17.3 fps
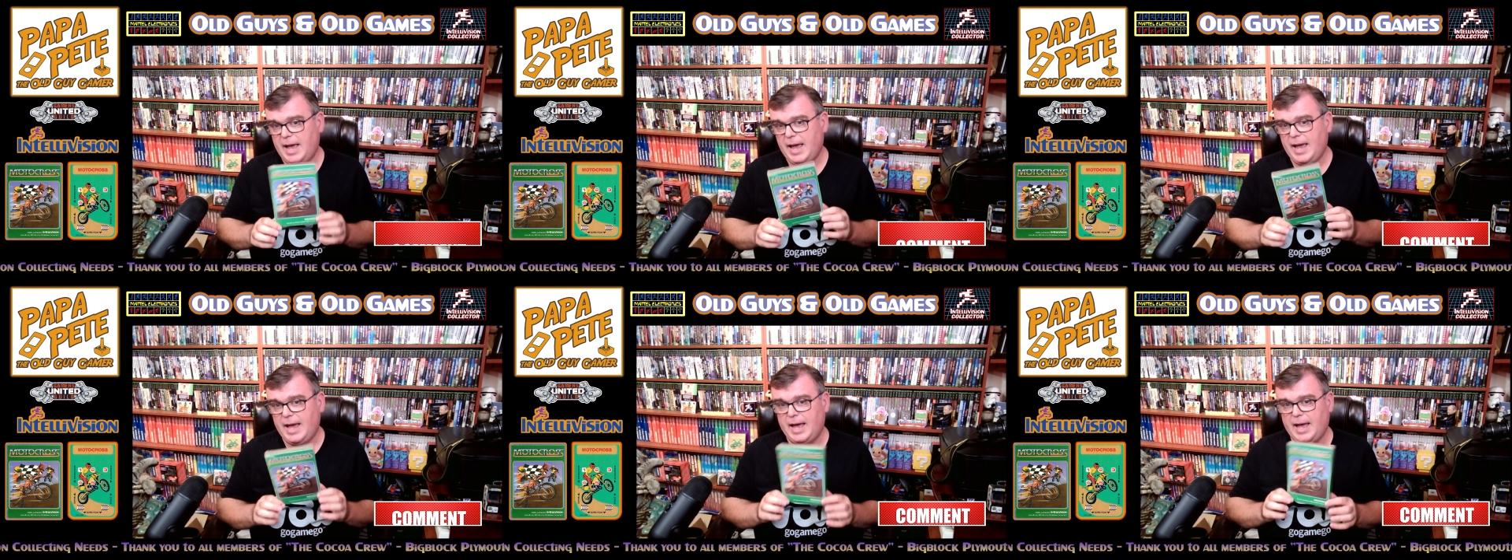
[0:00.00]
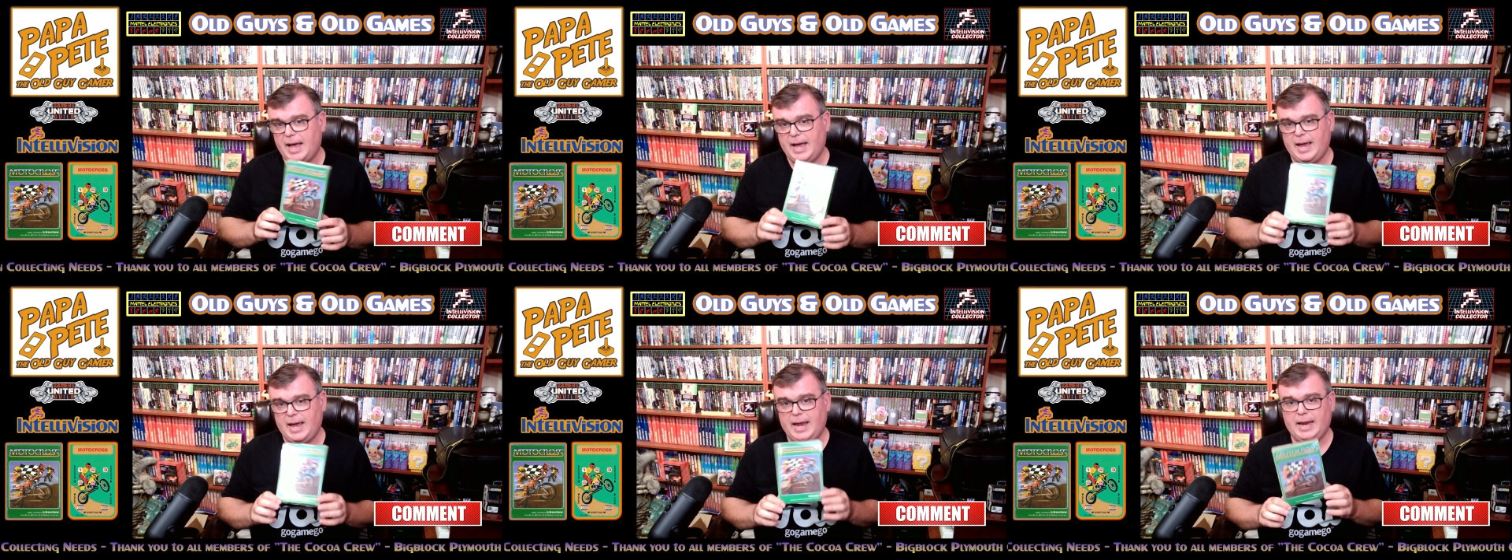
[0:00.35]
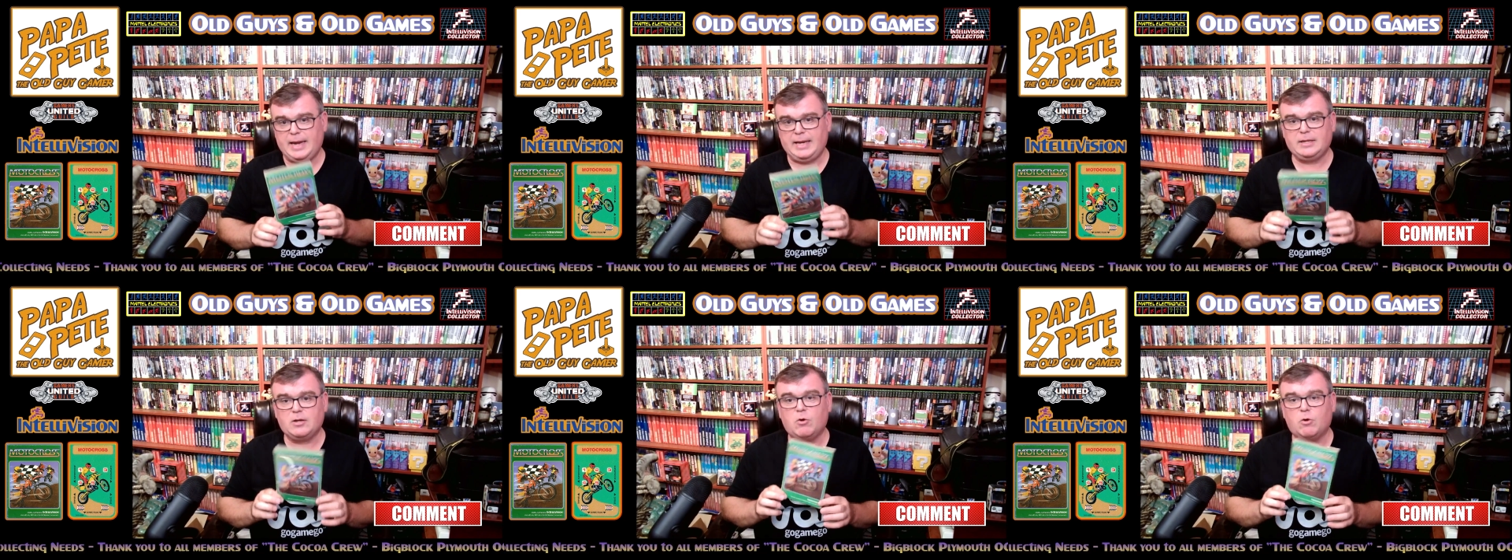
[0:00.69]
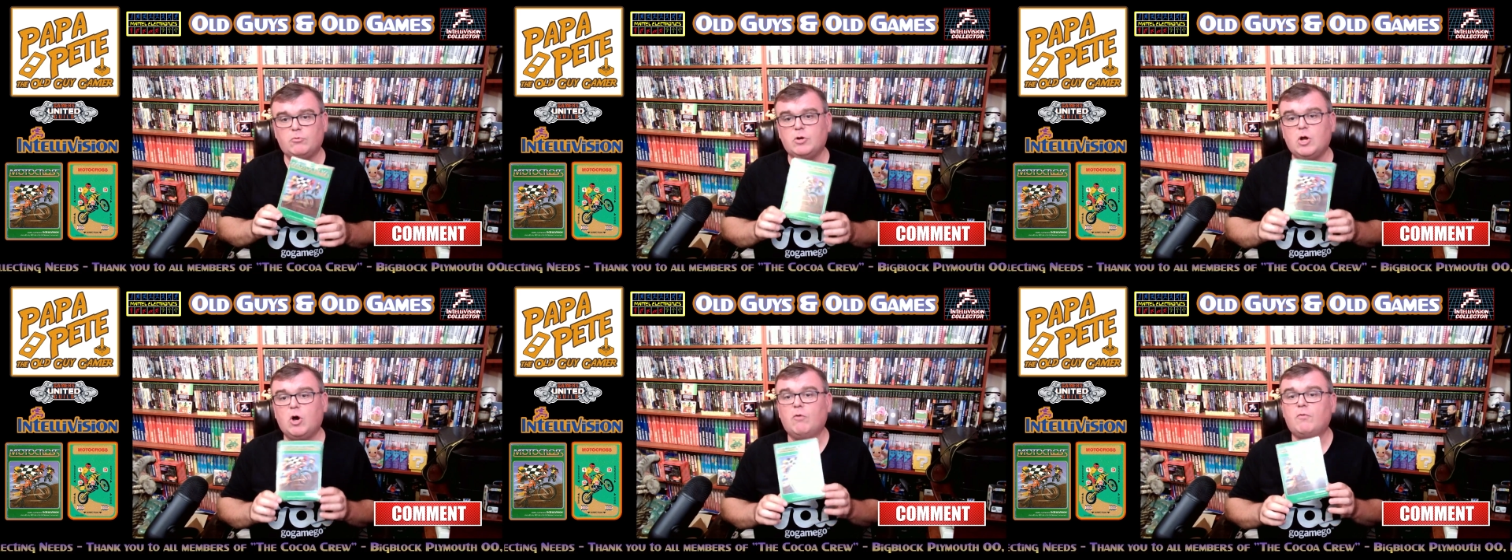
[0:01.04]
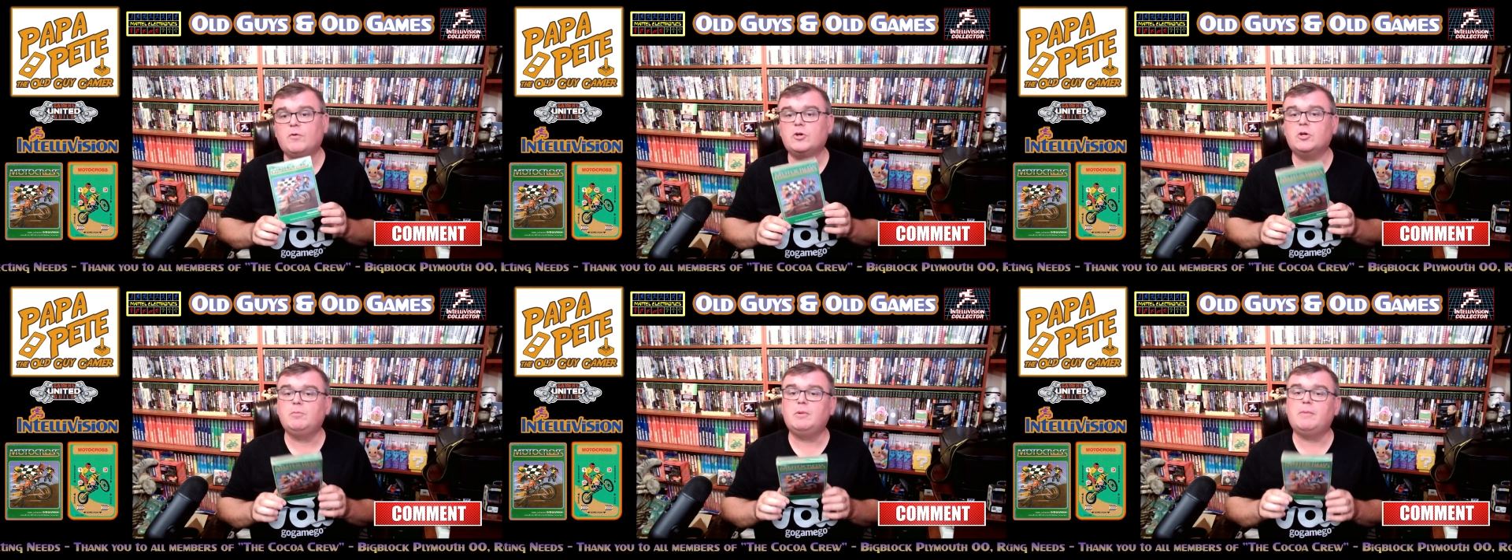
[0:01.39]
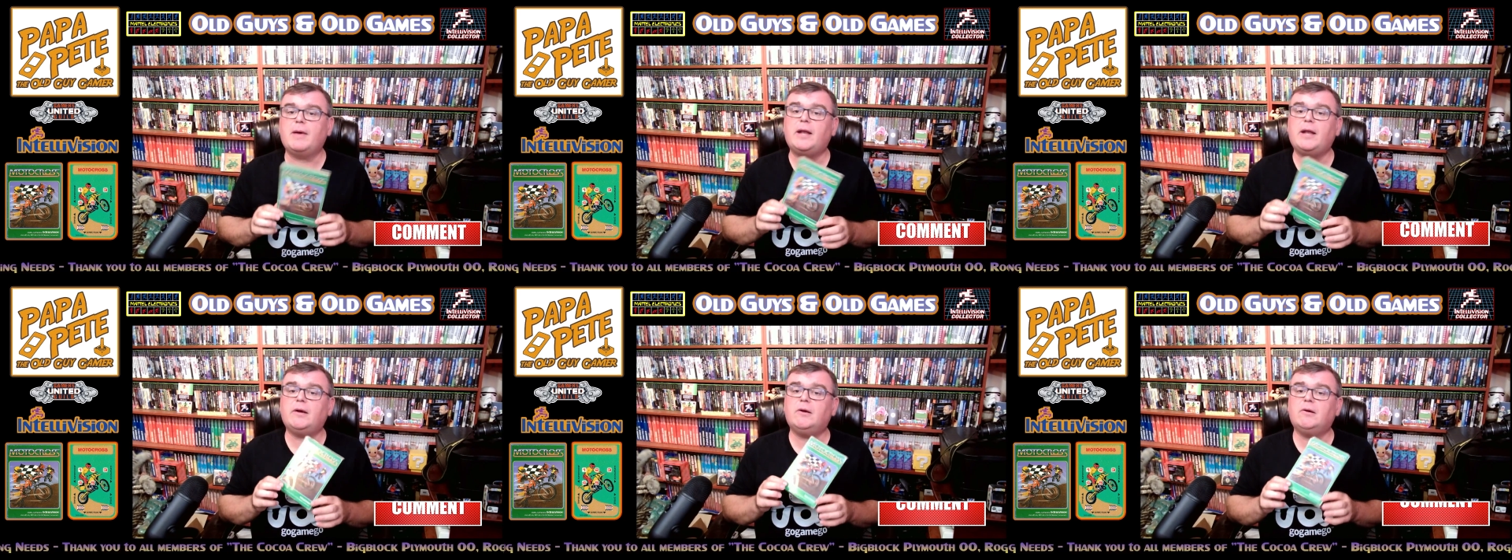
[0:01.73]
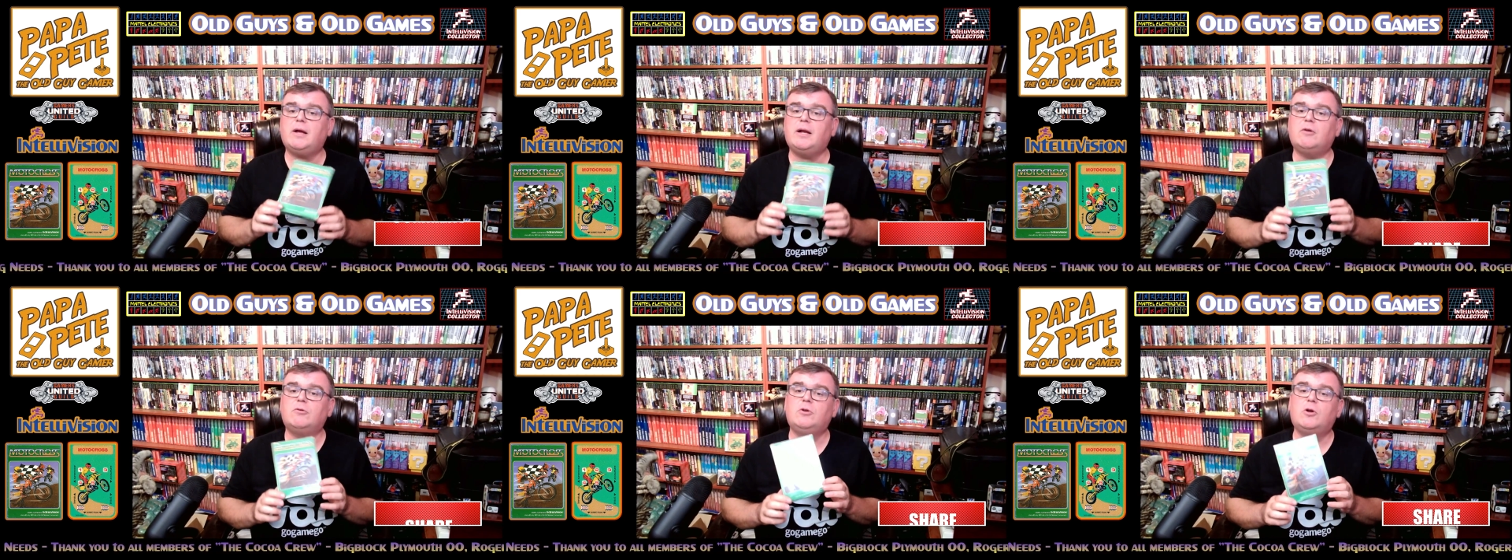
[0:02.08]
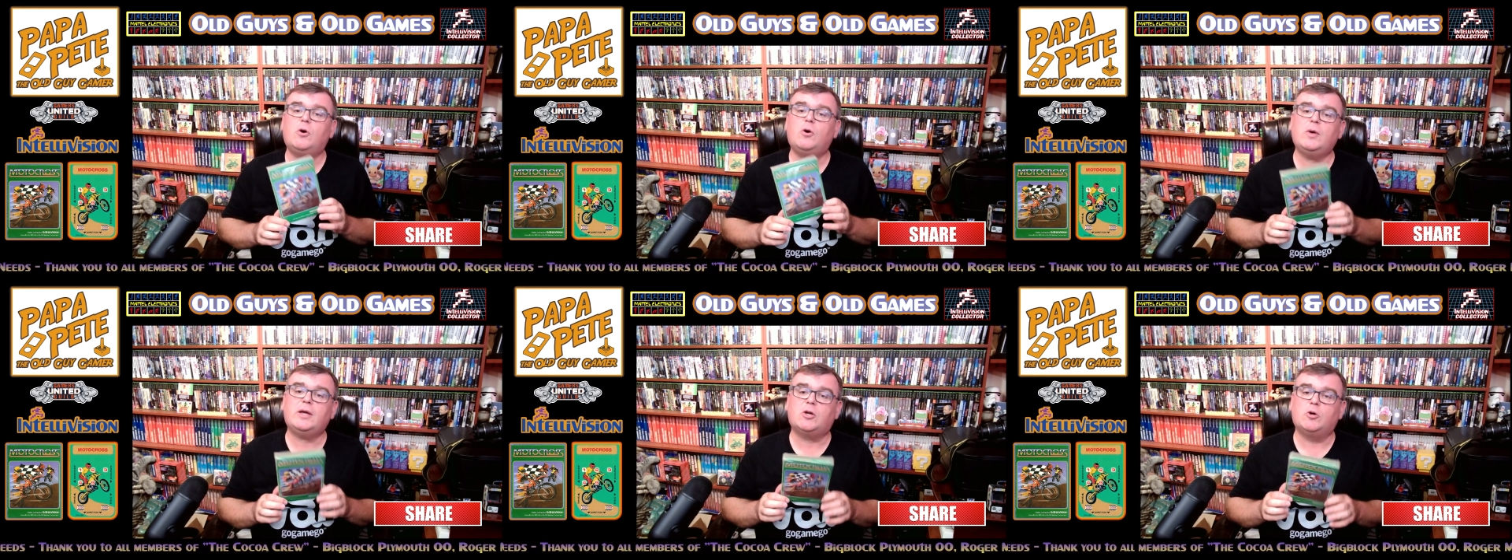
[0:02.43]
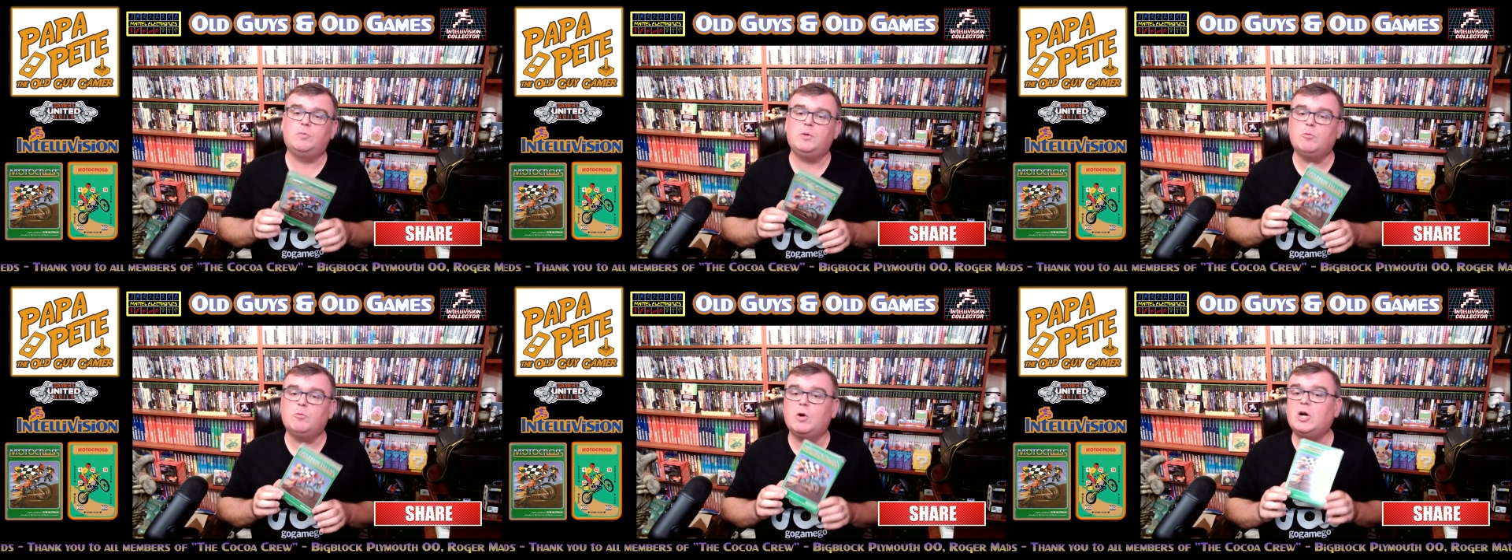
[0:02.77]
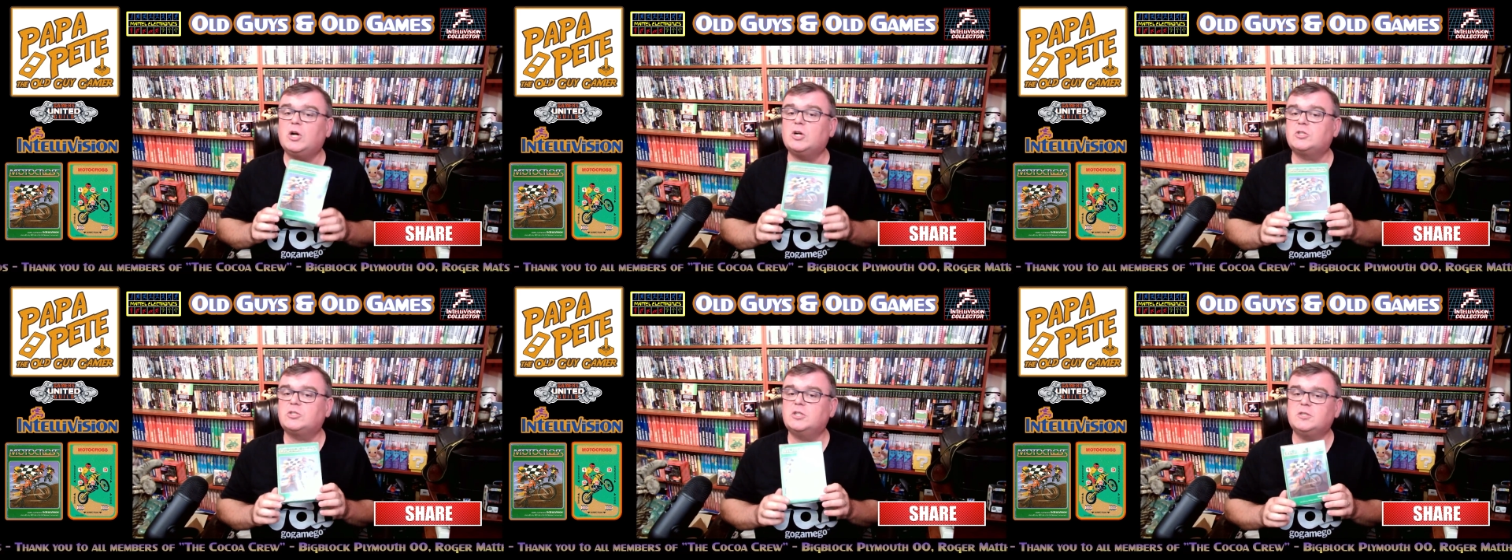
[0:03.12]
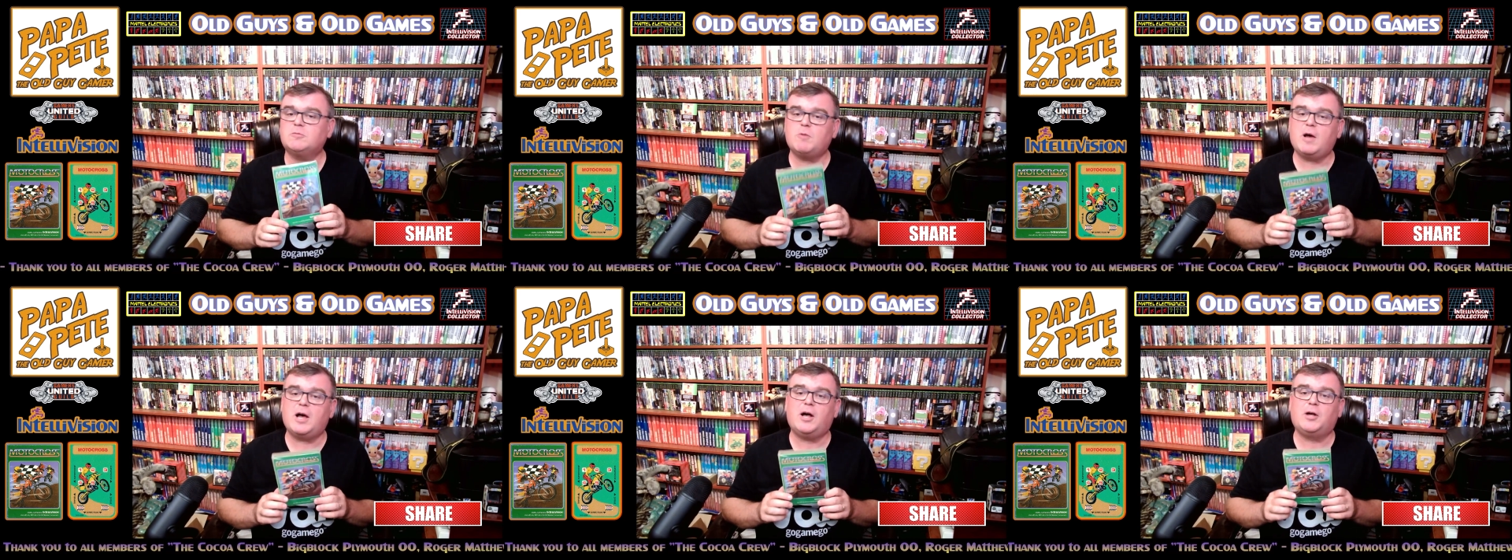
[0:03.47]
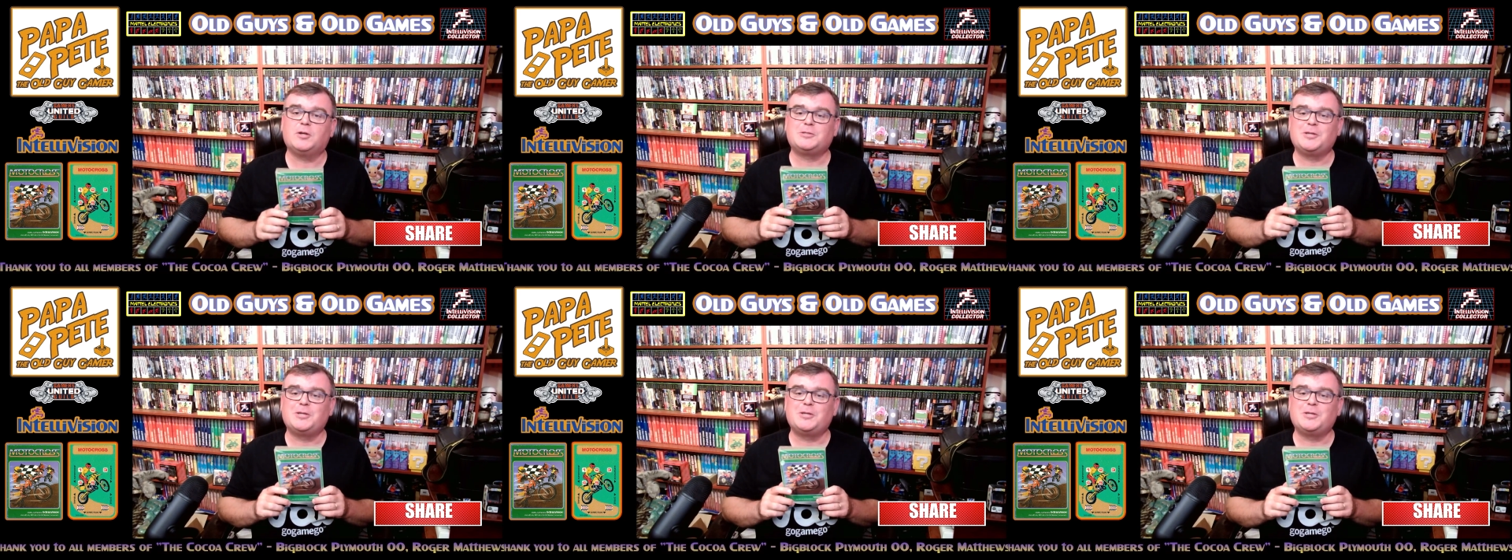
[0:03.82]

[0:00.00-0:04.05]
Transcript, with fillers: I don't know if it could be better. I don't know. It could be worse as well.